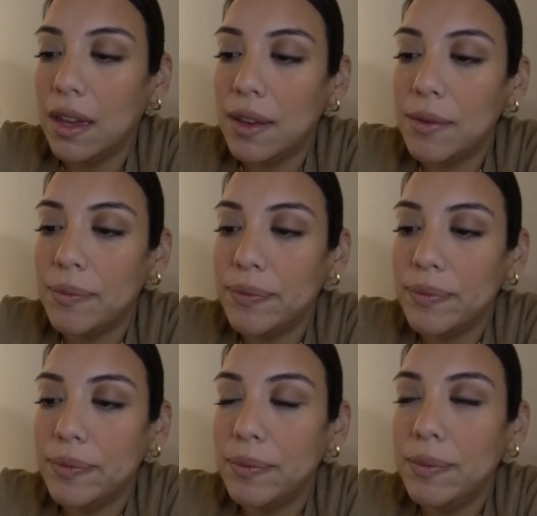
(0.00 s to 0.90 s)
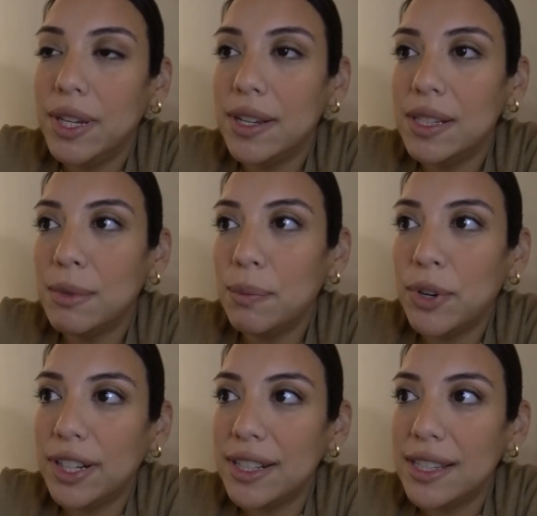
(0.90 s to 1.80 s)
Um, because of my
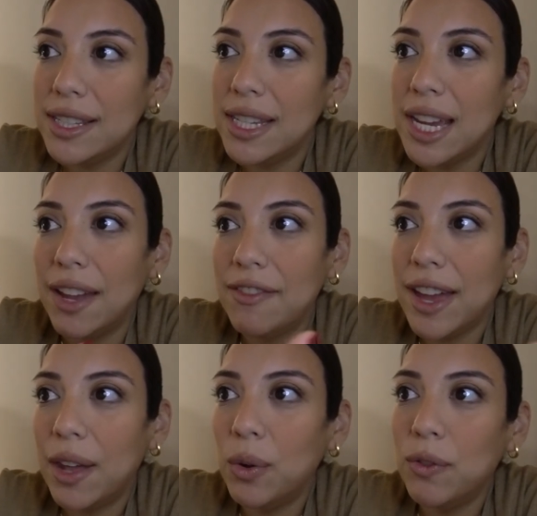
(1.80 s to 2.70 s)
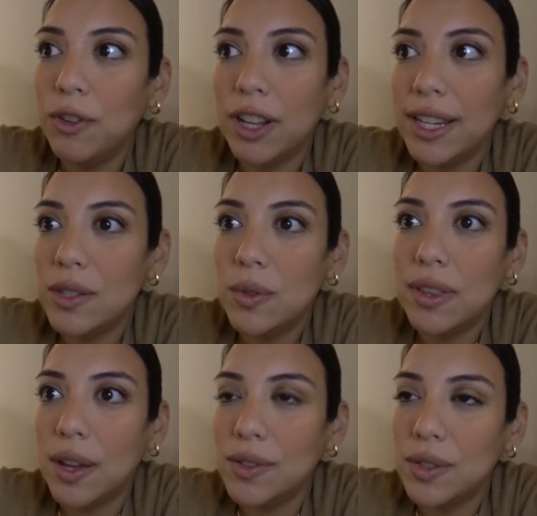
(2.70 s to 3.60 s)
pregnancy, I've had over like
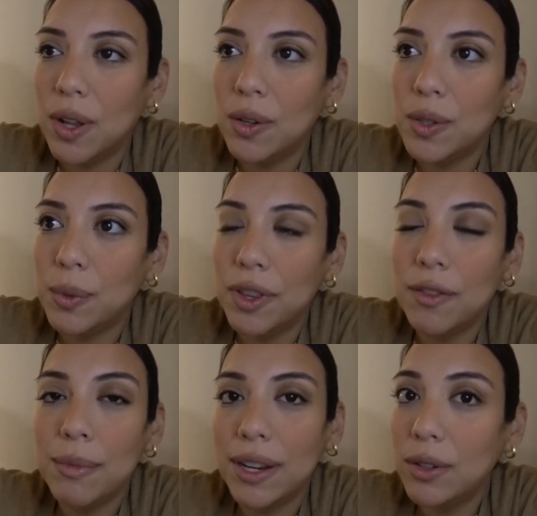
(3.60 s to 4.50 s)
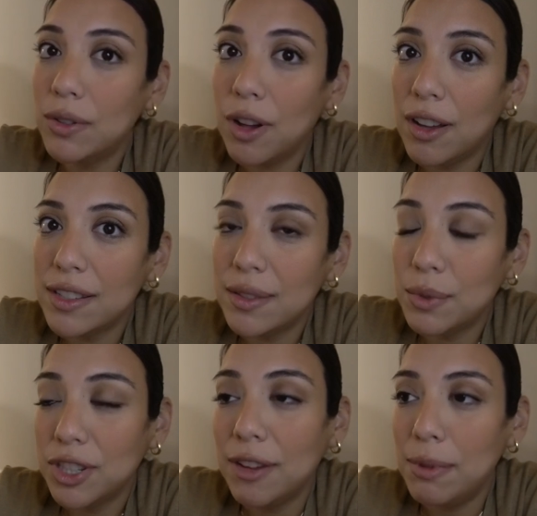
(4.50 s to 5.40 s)
$2,000 worth of medical costs,
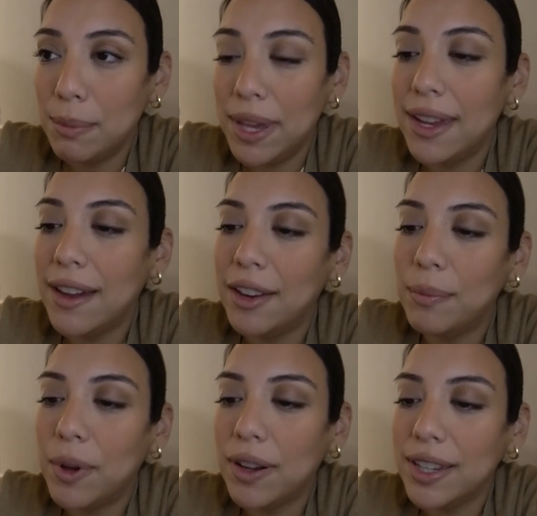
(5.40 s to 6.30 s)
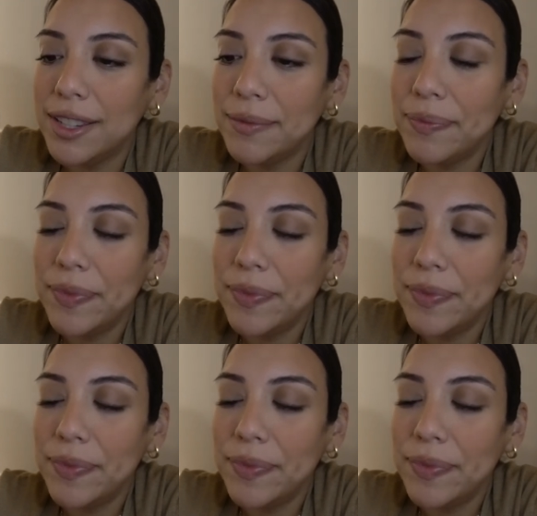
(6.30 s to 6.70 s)
which I've been paying out of pocket.